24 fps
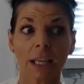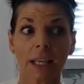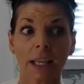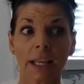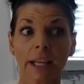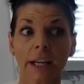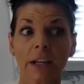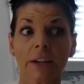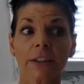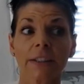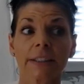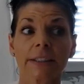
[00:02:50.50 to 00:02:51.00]

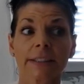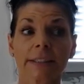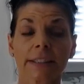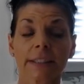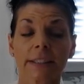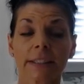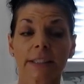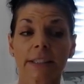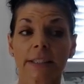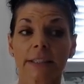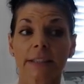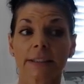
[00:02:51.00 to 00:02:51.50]
Aries
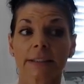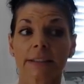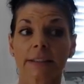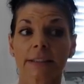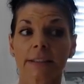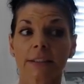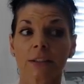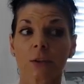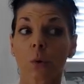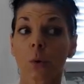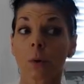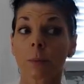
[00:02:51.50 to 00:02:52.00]
is
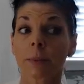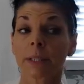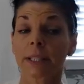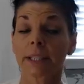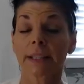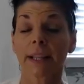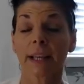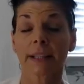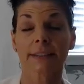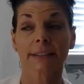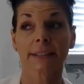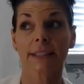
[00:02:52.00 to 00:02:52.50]
normally
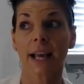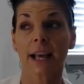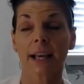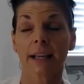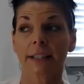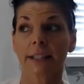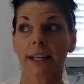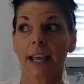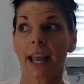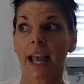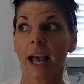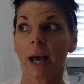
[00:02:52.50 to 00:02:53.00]
that's not
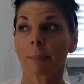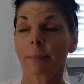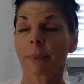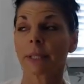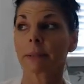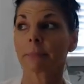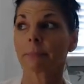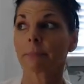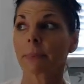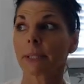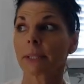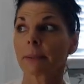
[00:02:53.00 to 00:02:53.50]
going to
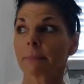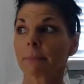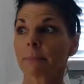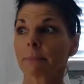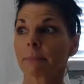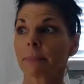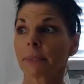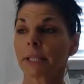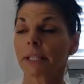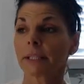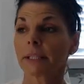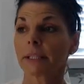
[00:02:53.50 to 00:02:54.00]
happen, but
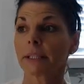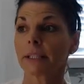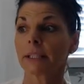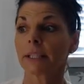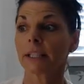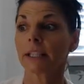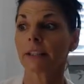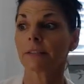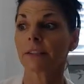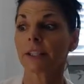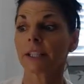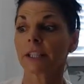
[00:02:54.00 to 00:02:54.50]

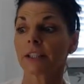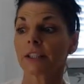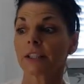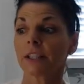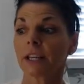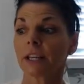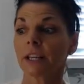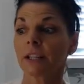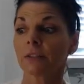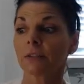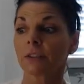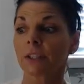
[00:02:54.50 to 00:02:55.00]
even
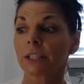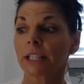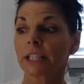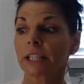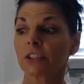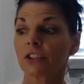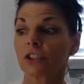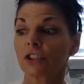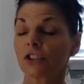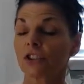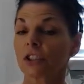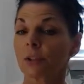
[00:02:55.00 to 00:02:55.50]
in
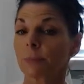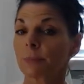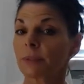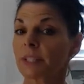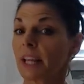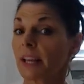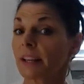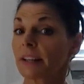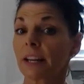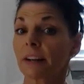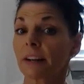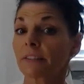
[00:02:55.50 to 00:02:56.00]
relationships
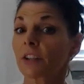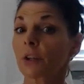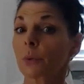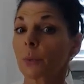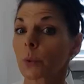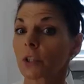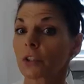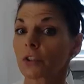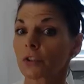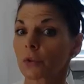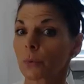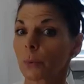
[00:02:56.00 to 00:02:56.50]
that never
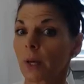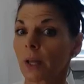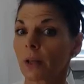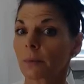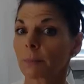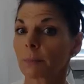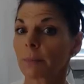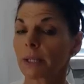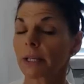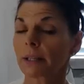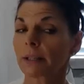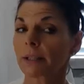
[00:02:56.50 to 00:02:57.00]
works
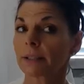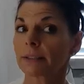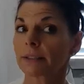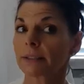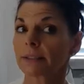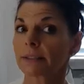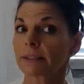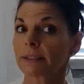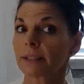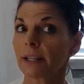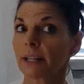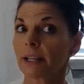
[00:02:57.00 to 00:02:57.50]
well
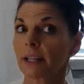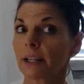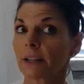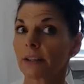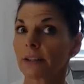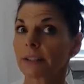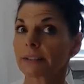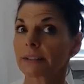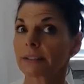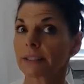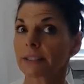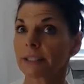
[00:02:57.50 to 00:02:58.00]
because
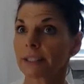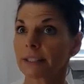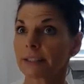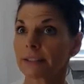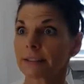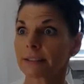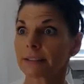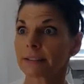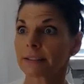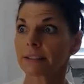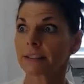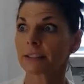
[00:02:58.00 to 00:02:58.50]
Aries
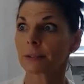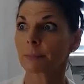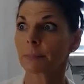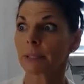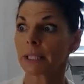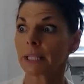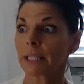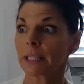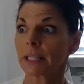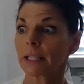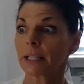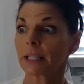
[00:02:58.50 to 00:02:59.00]
needs to
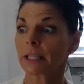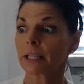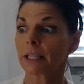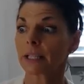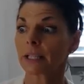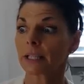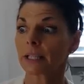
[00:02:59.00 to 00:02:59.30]
be